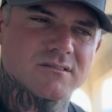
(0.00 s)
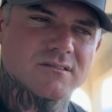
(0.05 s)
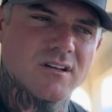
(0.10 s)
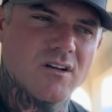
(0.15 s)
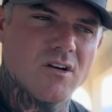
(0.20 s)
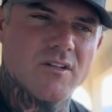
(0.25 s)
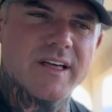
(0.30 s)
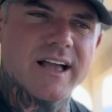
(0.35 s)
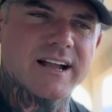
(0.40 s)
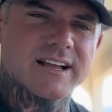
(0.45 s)

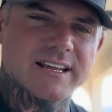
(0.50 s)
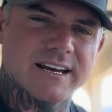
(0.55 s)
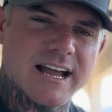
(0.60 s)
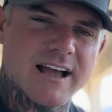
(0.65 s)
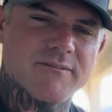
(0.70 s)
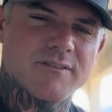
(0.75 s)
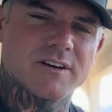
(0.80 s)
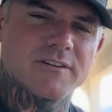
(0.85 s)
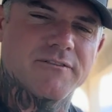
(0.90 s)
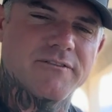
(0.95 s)
All that can
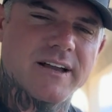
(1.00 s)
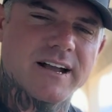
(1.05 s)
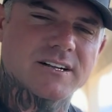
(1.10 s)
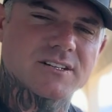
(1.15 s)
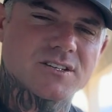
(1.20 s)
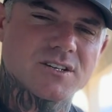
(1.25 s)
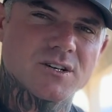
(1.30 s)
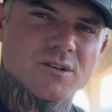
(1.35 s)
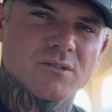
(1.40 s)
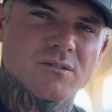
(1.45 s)
have an
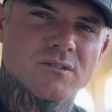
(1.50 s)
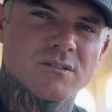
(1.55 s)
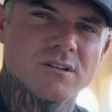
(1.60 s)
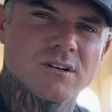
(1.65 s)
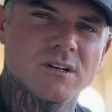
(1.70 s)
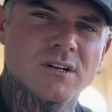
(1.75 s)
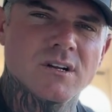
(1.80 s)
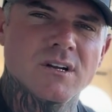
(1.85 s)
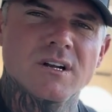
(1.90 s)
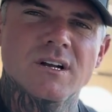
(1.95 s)
effect too.
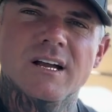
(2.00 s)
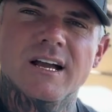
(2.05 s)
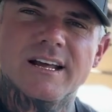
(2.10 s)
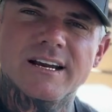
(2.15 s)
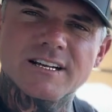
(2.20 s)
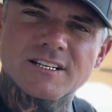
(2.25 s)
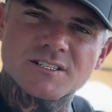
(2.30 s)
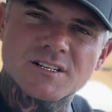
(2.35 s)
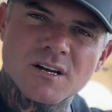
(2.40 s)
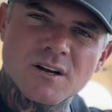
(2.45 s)

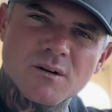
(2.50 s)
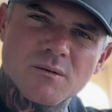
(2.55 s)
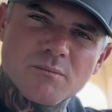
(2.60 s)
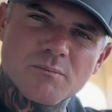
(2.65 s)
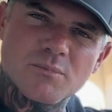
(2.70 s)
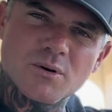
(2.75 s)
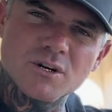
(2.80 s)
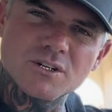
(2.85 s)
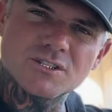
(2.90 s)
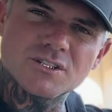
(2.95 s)
And it's
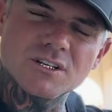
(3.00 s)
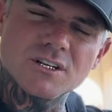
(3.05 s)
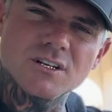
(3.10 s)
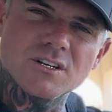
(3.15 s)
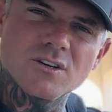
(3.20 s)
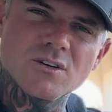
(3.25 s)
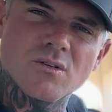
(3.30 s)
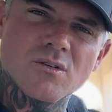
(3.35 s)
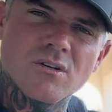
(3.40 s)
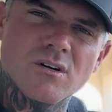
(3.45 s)
pushing
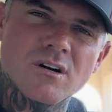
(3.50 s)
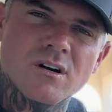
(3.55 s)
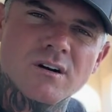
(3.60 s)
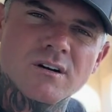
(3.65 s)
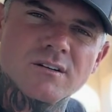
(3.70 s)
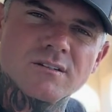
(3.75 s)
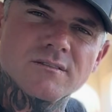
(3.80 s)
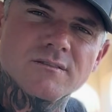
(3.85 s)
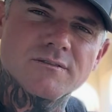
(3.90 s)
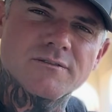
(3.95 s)
your
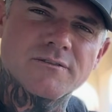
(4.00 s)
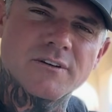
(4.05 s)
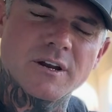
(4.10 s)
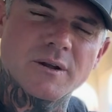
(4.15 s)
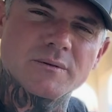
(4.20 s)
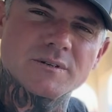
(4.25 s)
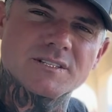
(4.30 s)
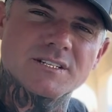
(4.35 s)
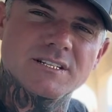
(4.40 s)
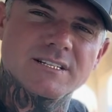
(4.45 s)

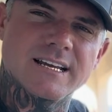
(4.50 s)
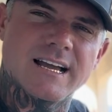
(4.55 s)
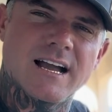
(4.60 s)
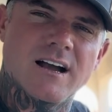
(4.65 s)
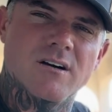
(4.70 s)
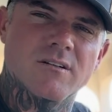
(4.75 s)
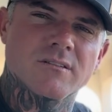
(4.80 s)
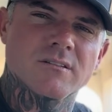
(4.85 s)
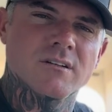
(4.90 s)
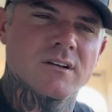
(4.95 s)
frequency
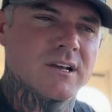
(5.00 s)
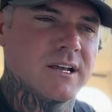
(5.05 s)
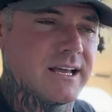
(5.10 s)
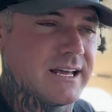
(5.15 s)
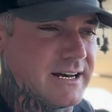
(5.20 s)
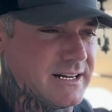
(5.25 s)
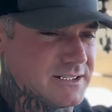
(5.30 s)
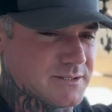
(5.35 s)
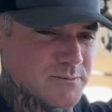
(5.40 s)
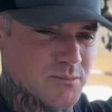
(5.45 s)
down
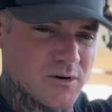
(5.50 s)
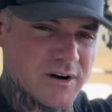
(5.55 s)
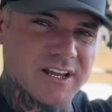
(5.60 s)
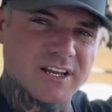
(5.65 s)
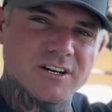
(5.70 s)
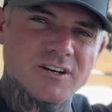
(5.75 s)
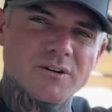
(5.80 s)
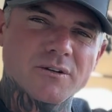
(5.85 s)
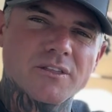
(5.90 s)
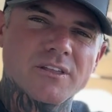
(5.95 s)
and it's
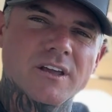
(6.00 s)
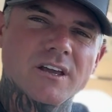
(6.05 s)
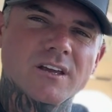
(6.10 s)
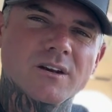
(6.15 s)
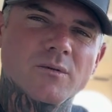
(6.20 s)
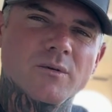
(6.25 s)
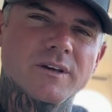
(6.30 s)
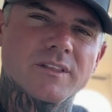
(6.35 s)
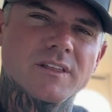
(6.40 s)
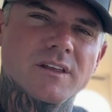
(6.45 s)
bringing your
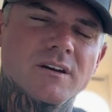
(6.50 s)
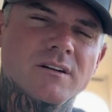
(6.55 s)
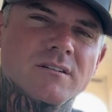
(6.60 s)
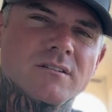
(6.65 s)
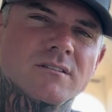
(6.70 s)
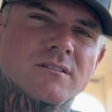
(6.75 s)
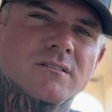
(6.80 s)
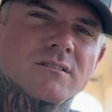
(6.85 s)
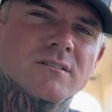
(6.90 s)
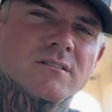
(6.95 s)
thinking with it.
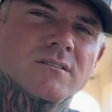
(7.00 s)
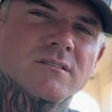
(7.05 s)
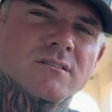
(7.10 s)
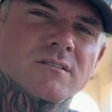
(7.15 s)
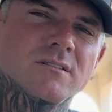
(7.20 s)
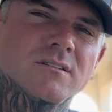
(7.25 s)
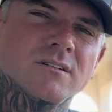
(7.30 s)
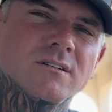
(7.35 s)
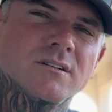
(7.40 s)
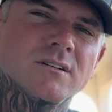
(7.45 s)

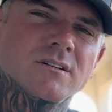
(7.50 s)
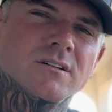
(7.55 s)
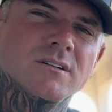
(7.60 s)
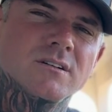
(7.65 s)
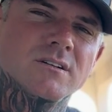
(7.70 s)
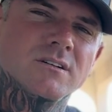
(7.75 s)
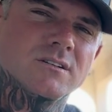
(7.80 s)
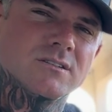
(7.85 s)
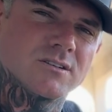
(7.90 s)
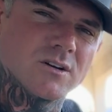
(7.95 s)

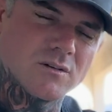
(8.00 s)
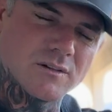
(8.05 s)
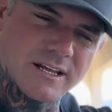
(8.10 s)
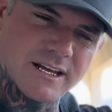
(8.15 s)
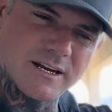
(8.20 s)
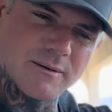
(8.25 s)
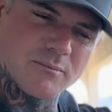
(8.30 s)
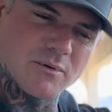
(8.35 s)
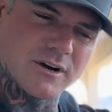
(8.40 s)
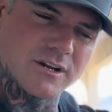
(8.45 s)
Don't
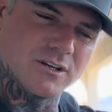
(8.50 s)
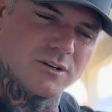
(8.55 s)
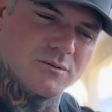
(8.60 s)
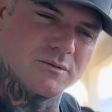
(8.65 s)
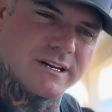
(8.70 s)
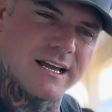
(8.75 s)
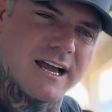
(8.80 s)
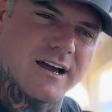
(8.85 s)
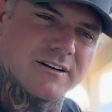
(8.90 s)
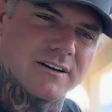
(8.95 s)
let it bring you
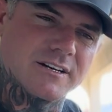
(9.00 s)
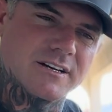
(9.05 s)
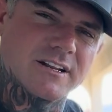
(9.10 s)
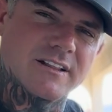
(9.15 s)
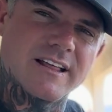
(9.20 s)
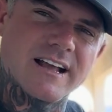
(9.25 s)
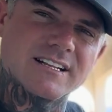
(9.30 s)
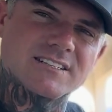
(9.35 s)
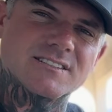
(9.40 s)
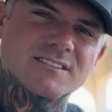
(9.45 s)
down into
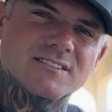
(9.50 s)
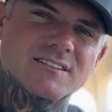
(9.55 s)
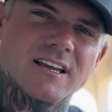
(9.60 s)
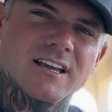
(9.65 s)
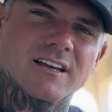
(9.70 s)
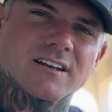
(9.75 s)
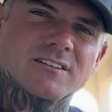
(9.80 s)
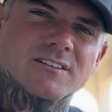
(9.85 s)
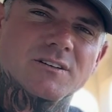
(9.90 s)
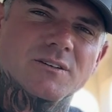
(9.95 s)
that
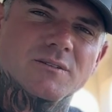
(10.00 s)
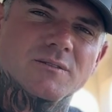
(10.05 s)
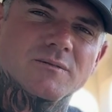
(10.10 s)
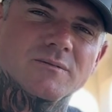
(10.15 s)
stink, dude.